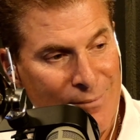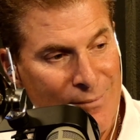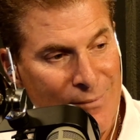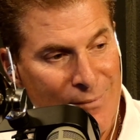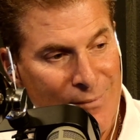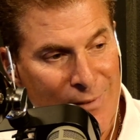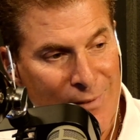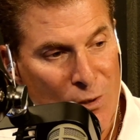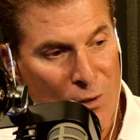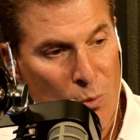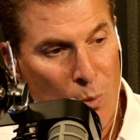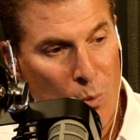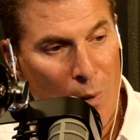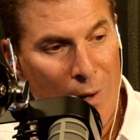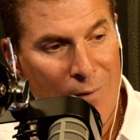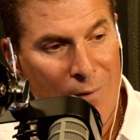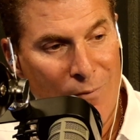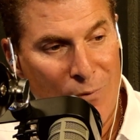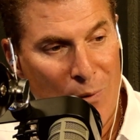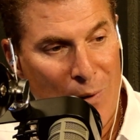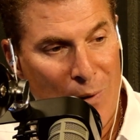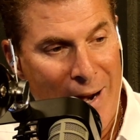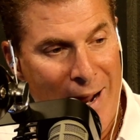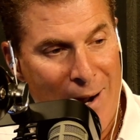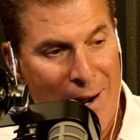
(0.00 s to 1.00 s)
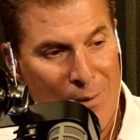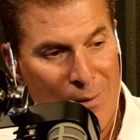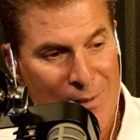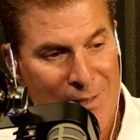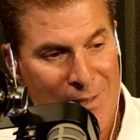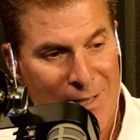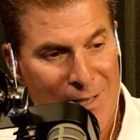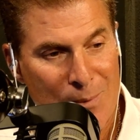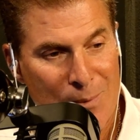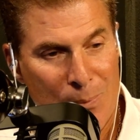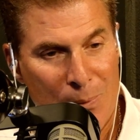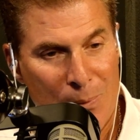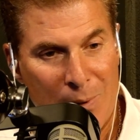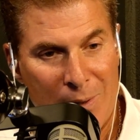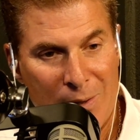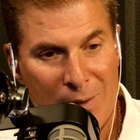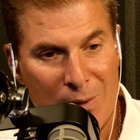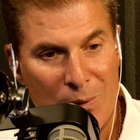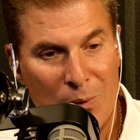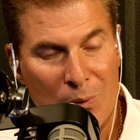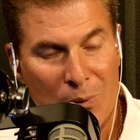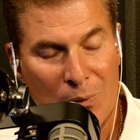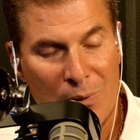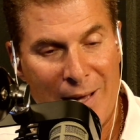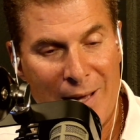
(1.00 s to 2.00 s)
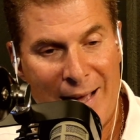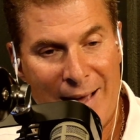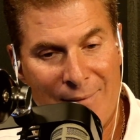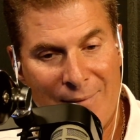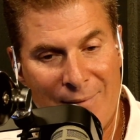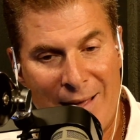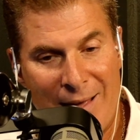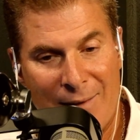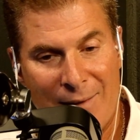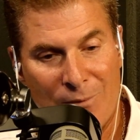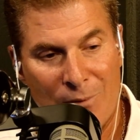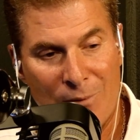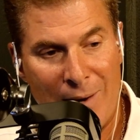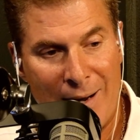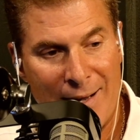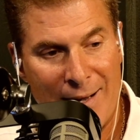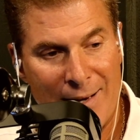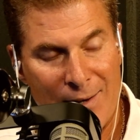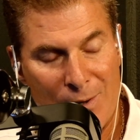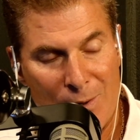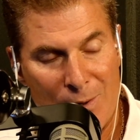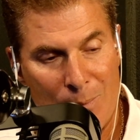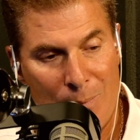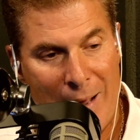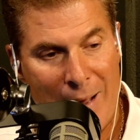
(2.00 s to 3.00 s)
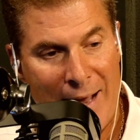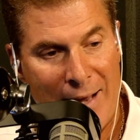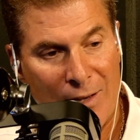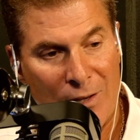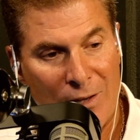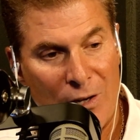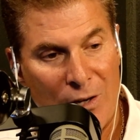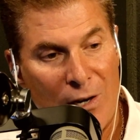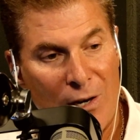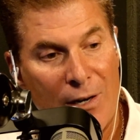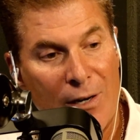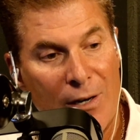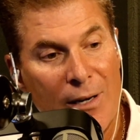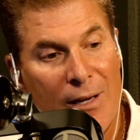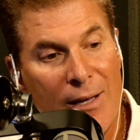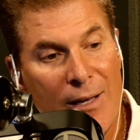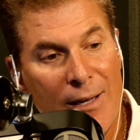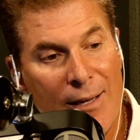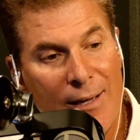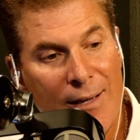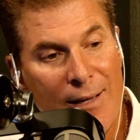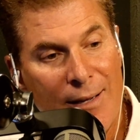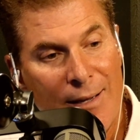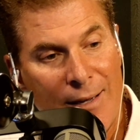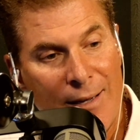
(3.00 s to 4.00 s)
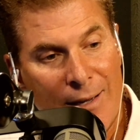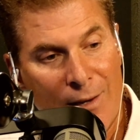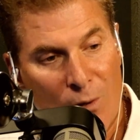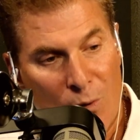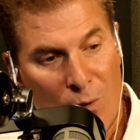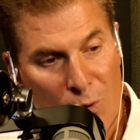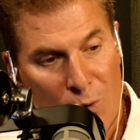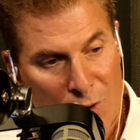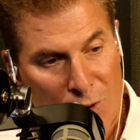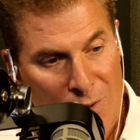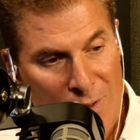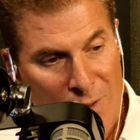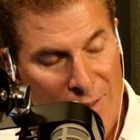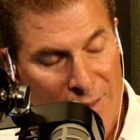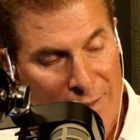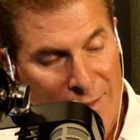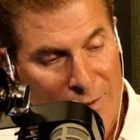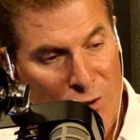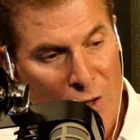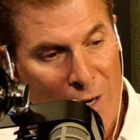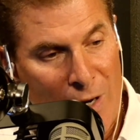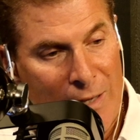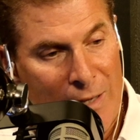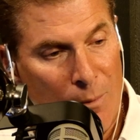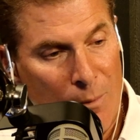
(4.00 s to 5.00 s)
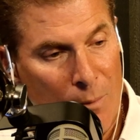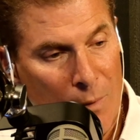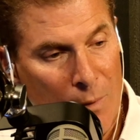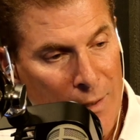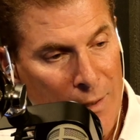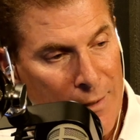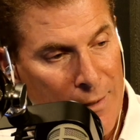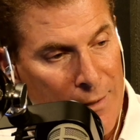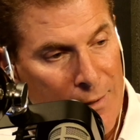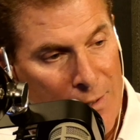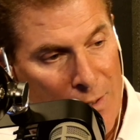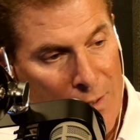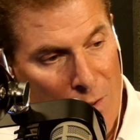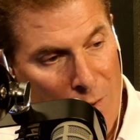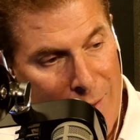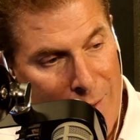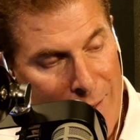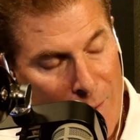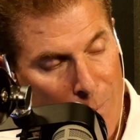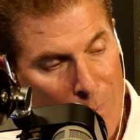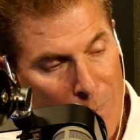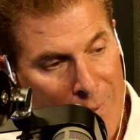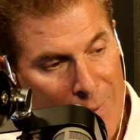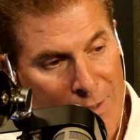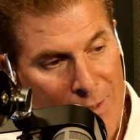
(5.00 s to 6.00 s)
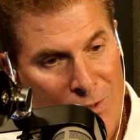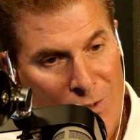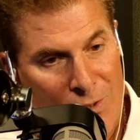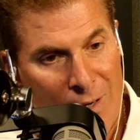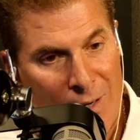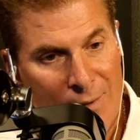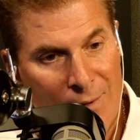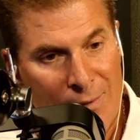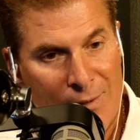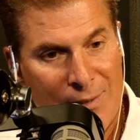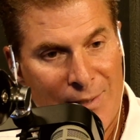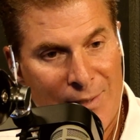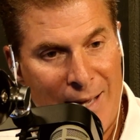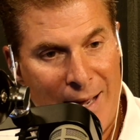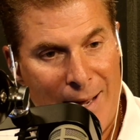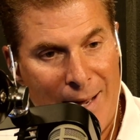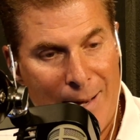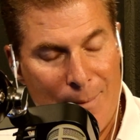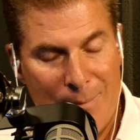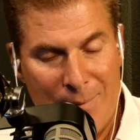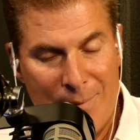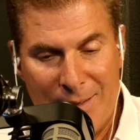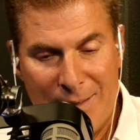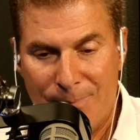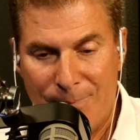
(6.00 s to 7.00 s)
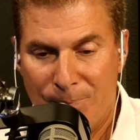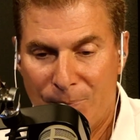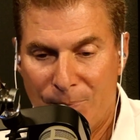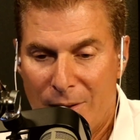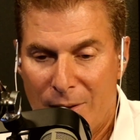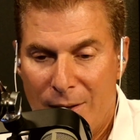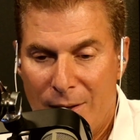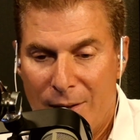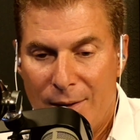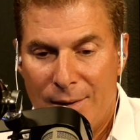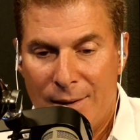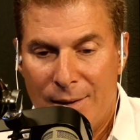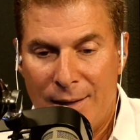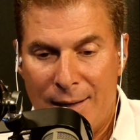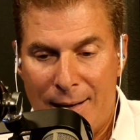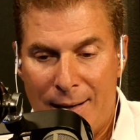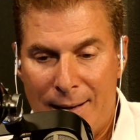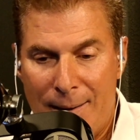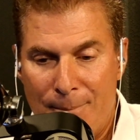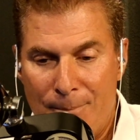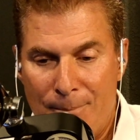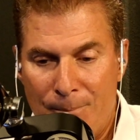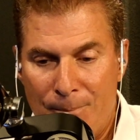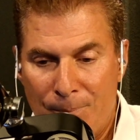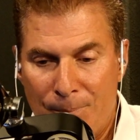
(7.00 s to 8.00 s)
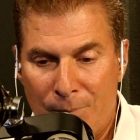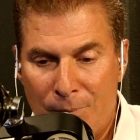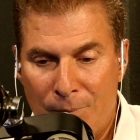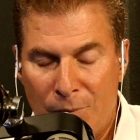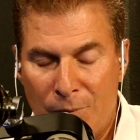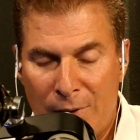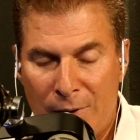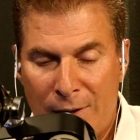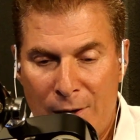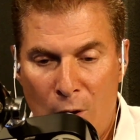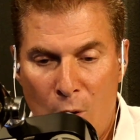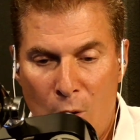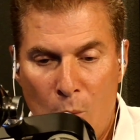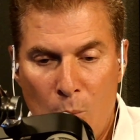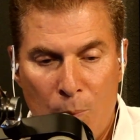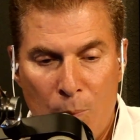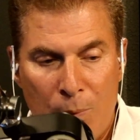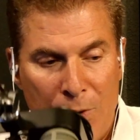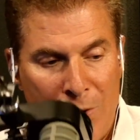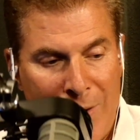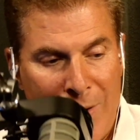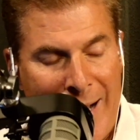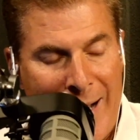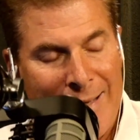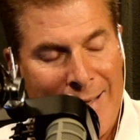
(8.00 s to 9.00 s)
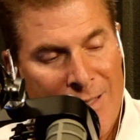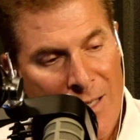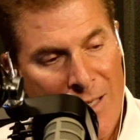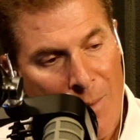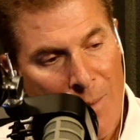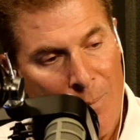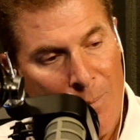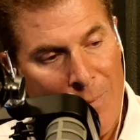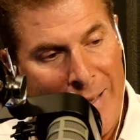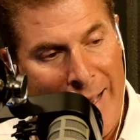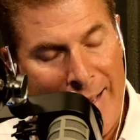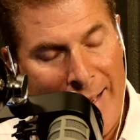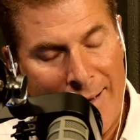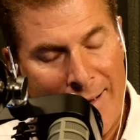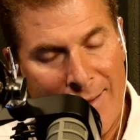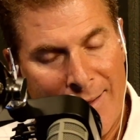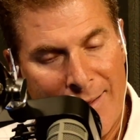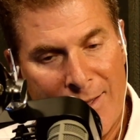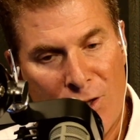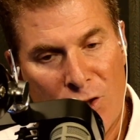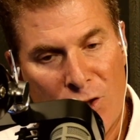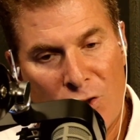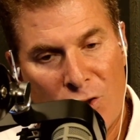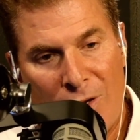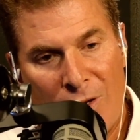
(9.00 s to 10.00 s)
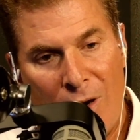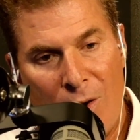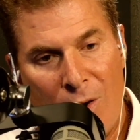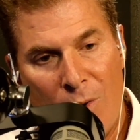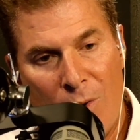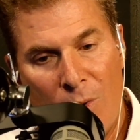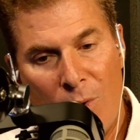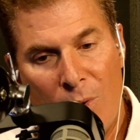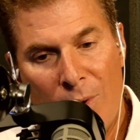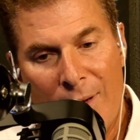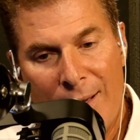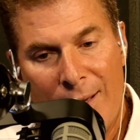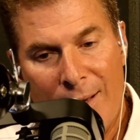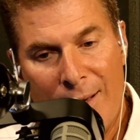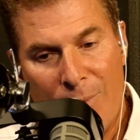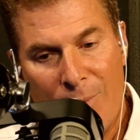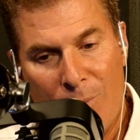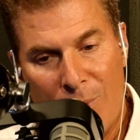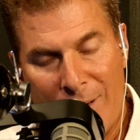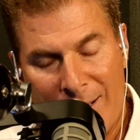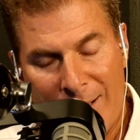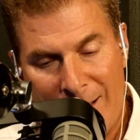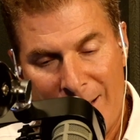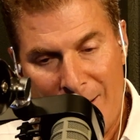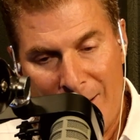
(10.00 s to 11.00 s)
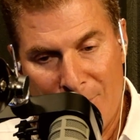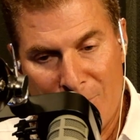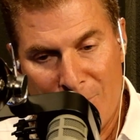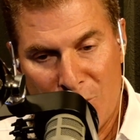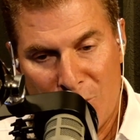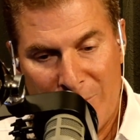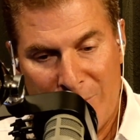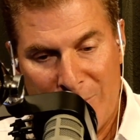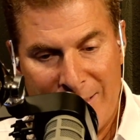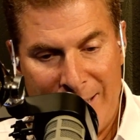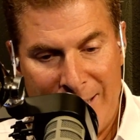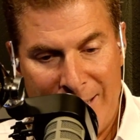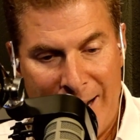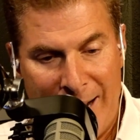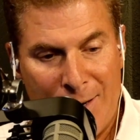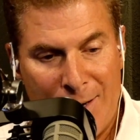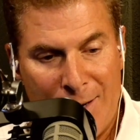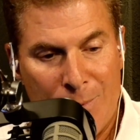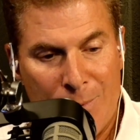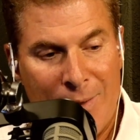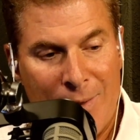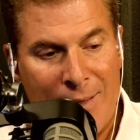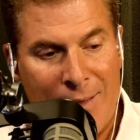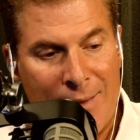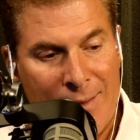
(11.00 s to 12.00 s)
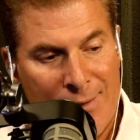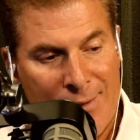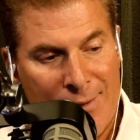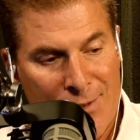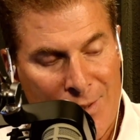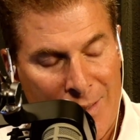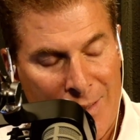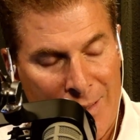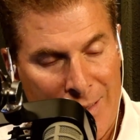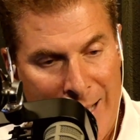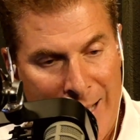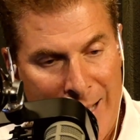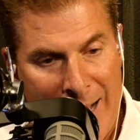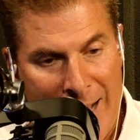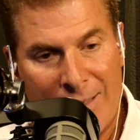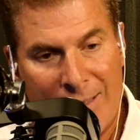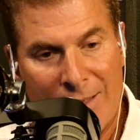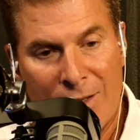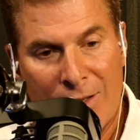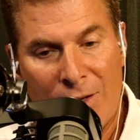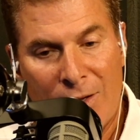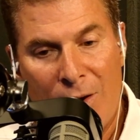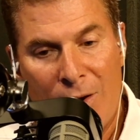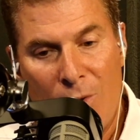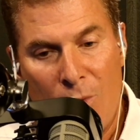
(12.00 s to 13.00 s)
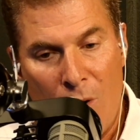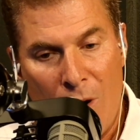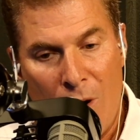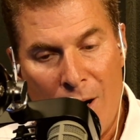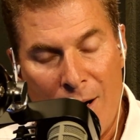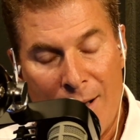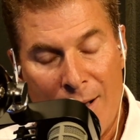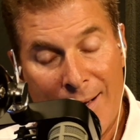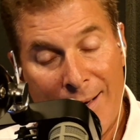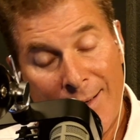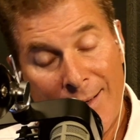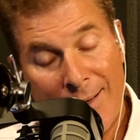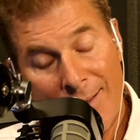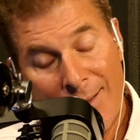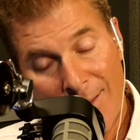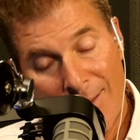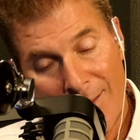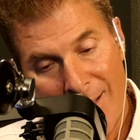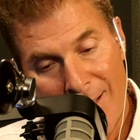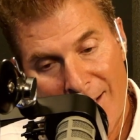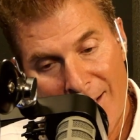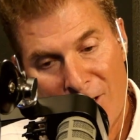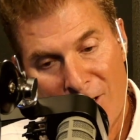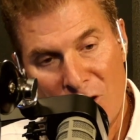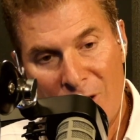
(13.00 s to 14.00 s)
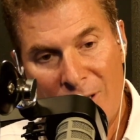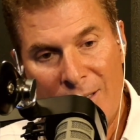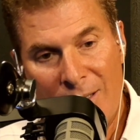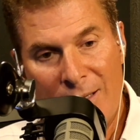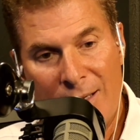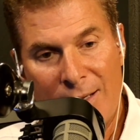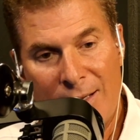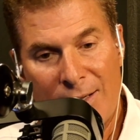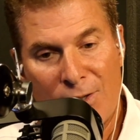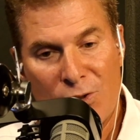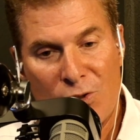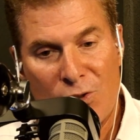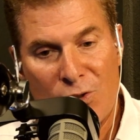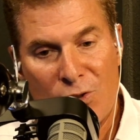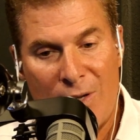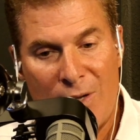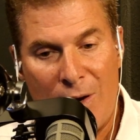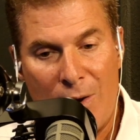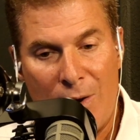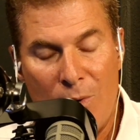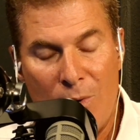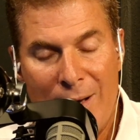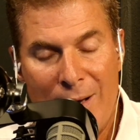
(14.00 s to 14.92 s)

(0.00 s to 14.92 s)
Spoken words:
24 hours. That's pretty cool to have that right in our backyard. And of course, Jake the Millennial helping us all the time. And we hope you got something out of this show. When it comes to retirement, there's a lot to go on in an election year. So